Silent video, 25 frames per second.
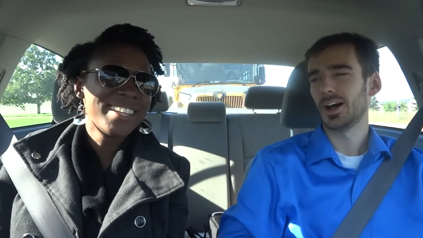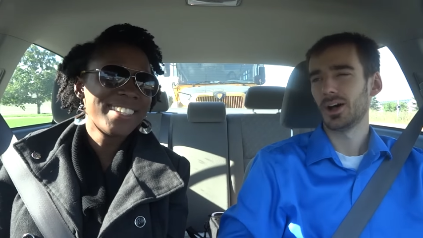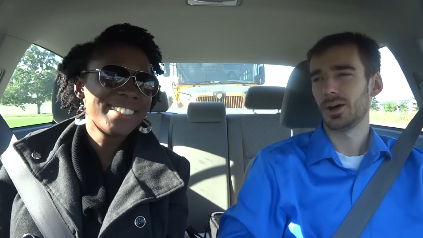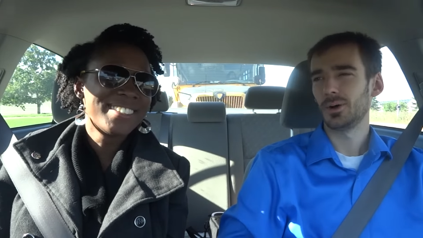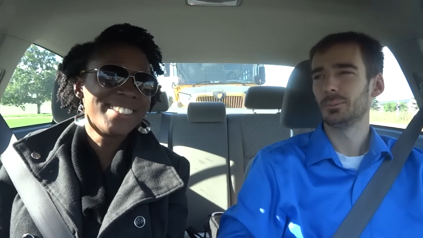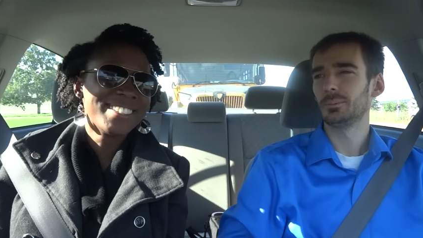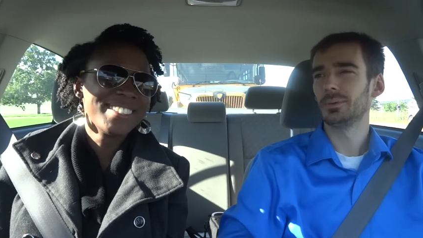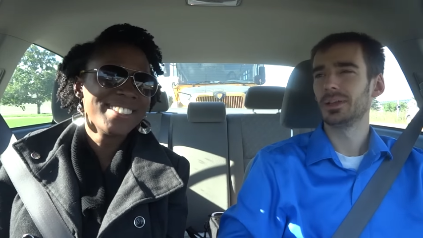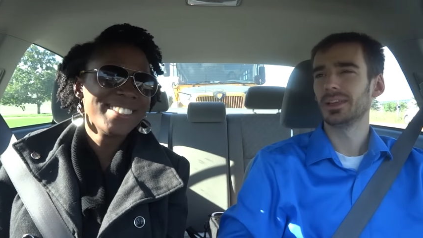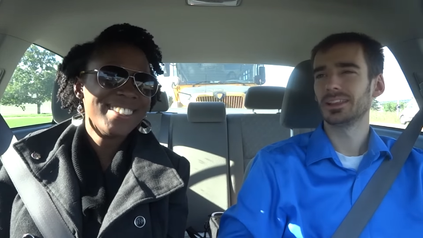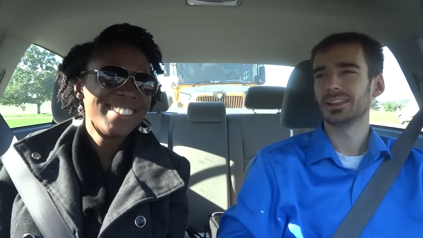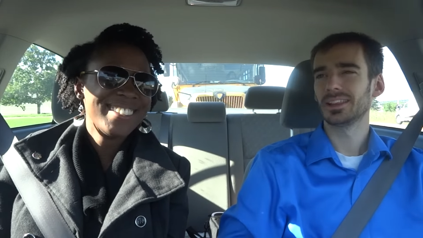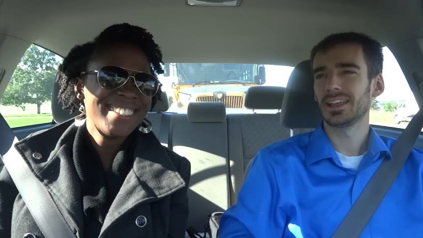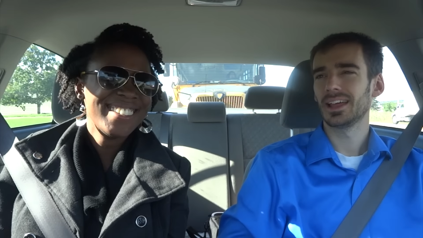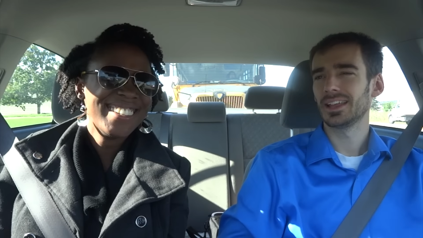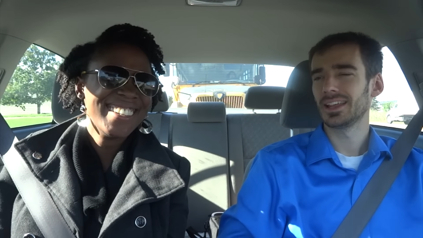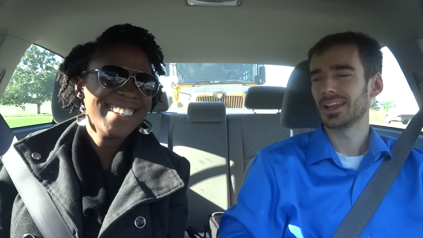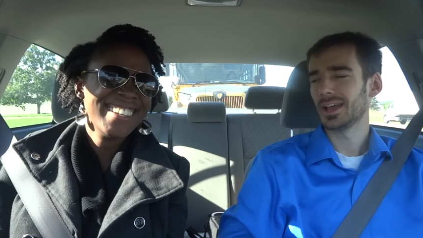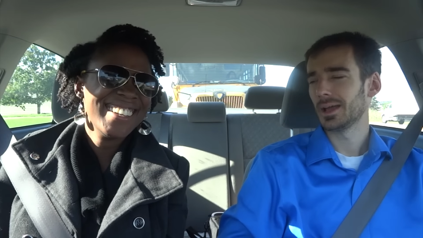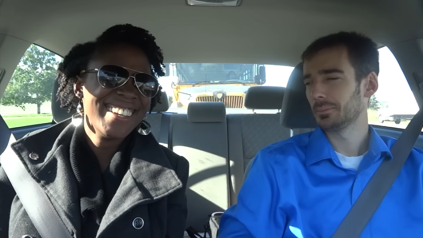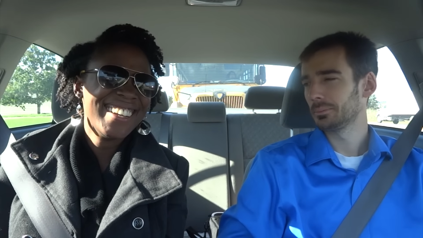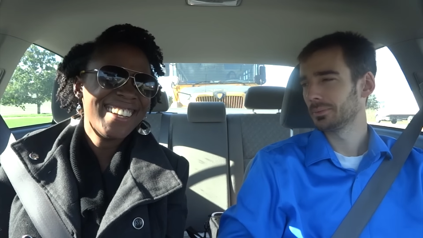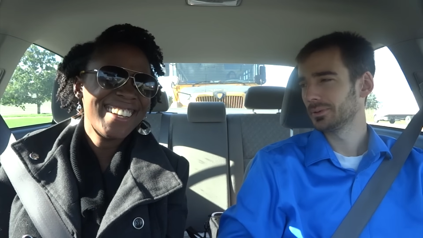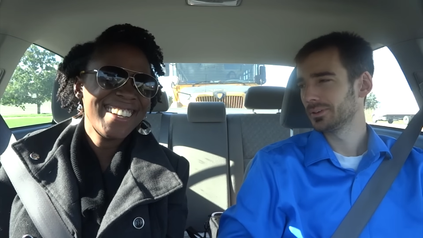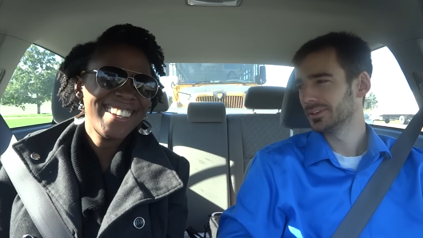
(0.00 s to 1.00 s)
Speaker 1: I'll make that
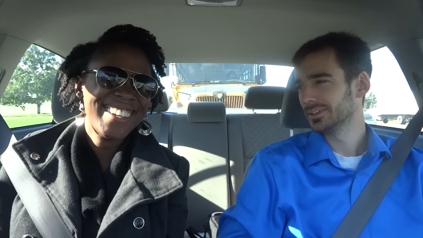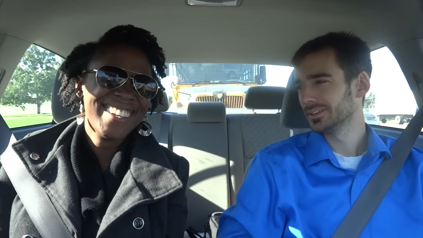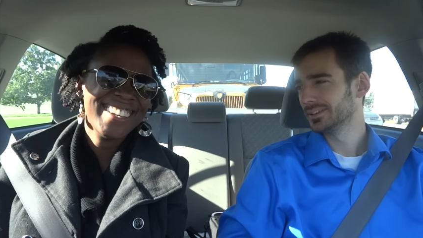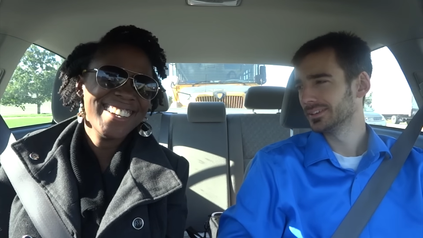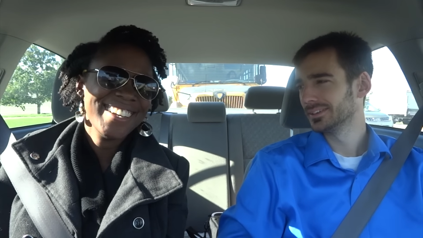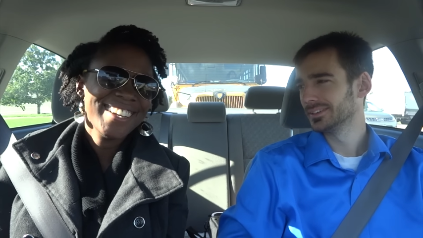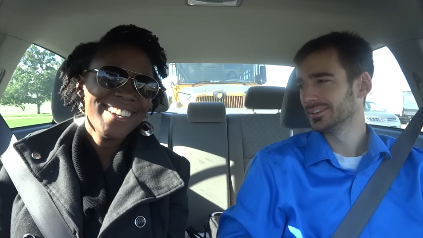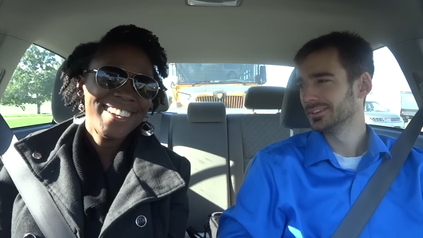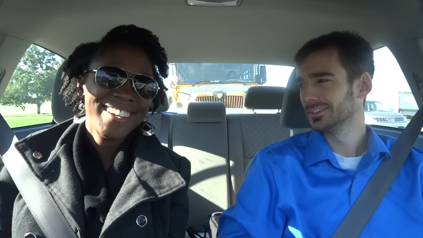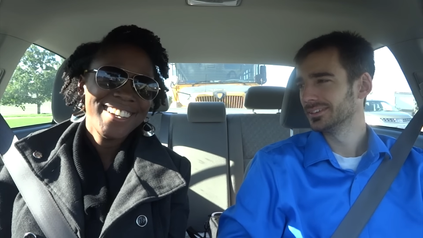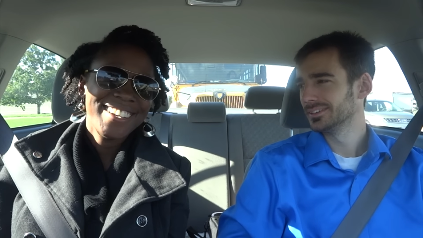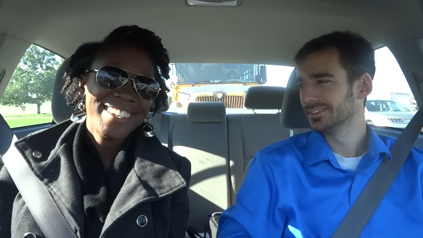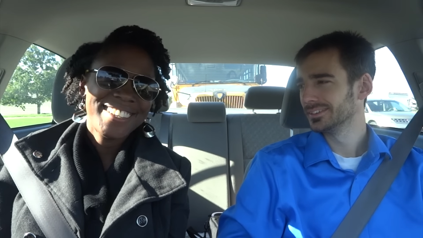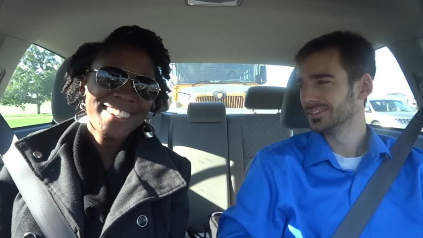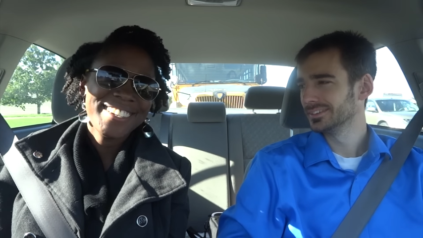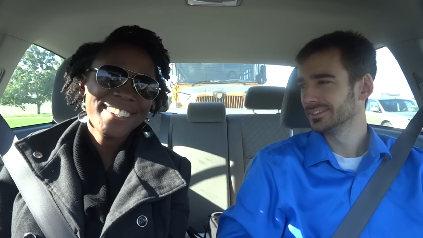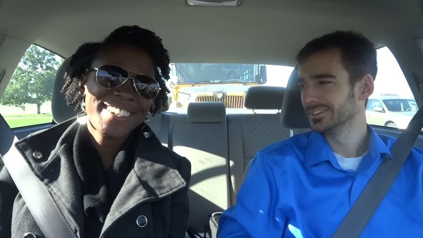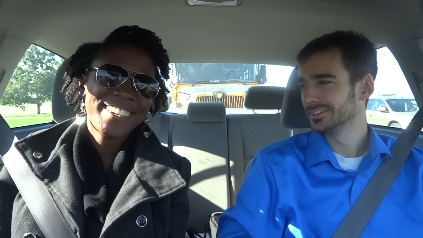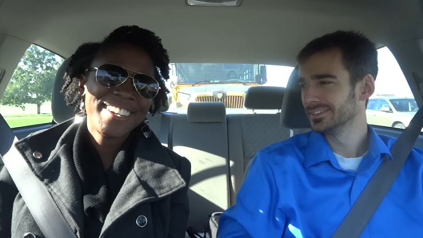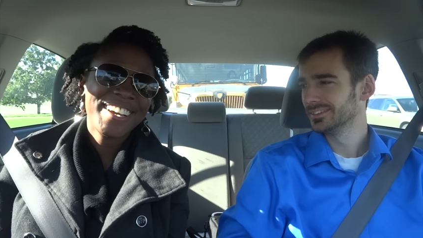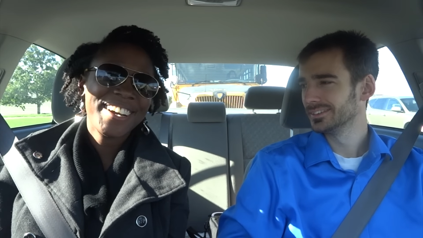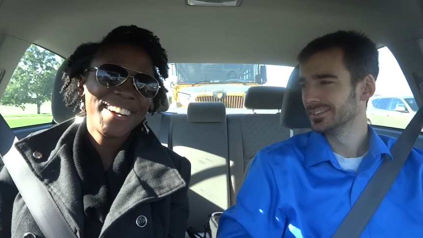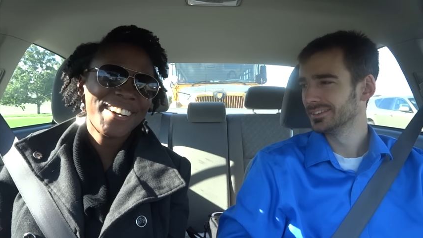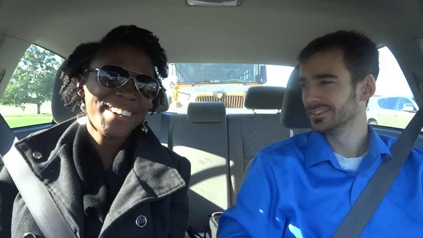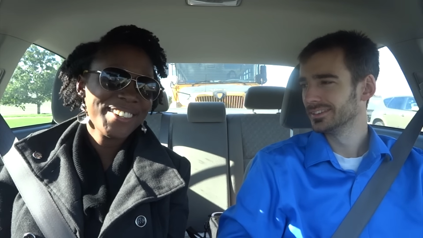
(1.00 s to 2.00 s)
happen.
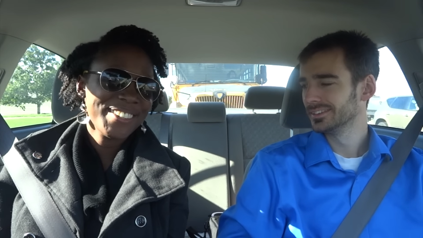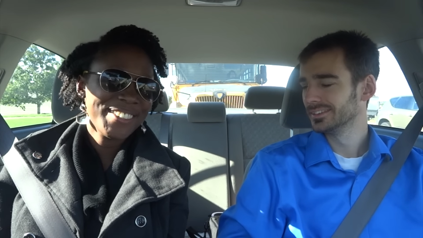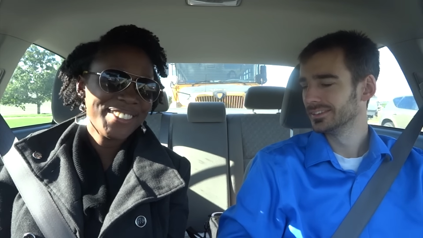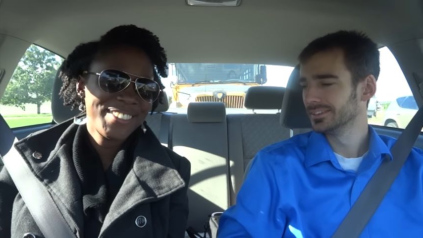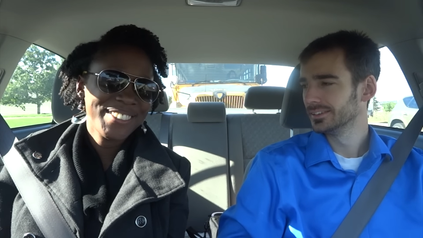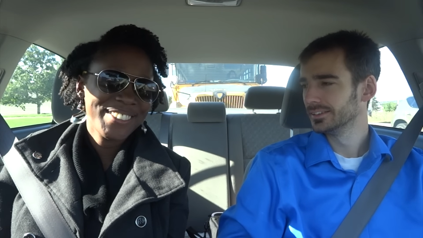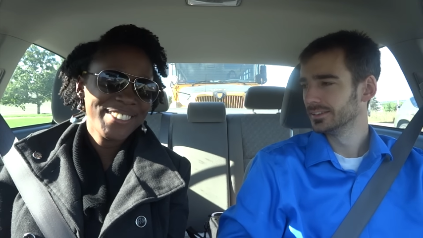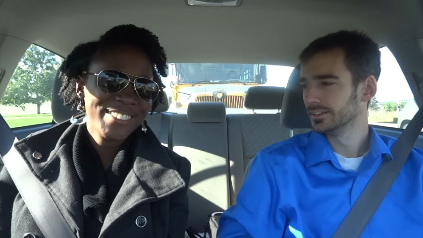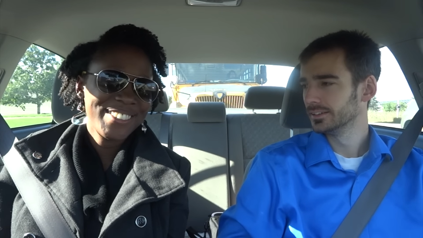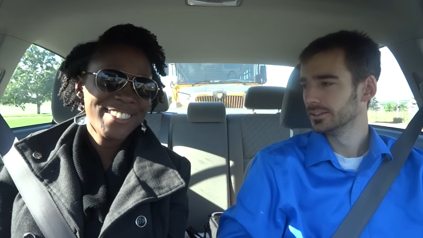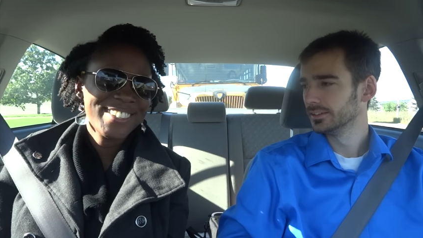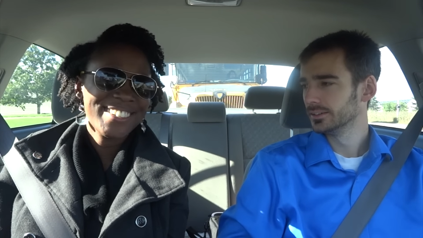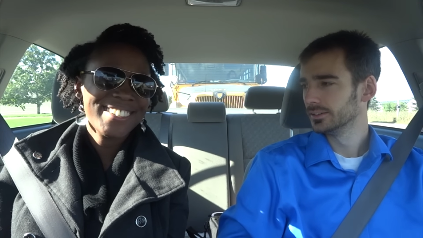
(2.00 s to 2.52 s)
Speaker 2: no.